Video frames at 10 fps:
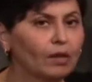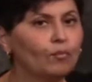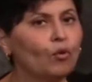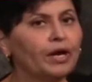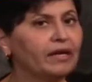
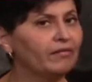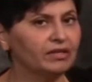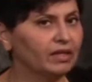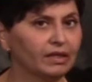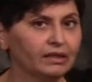Pouring
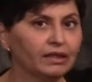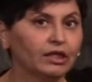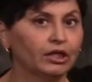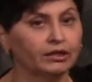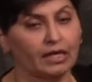everything in,
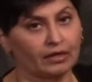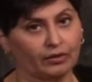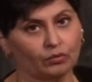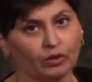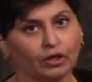not
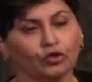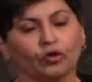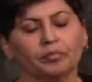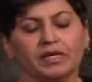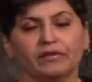going to work.
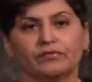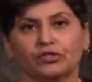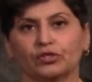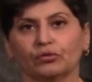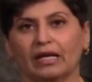Your beef
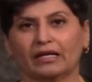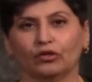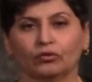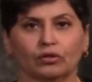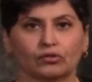stew, like
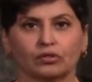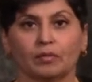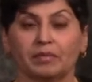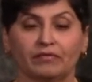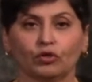those
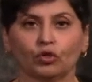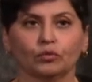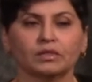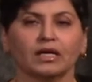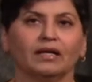beef
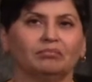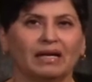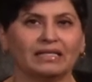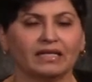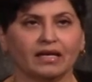cubes,
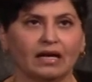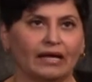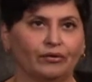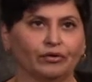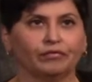might take,
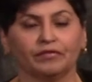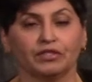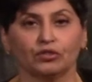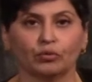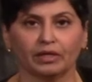I don't know,
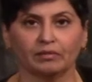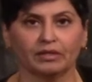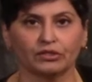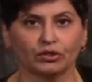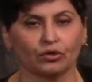15-20
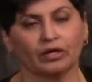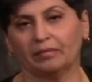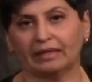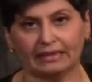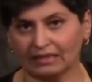minutes to cook,
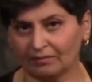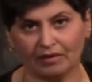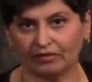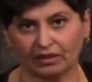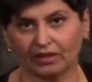and by the time everything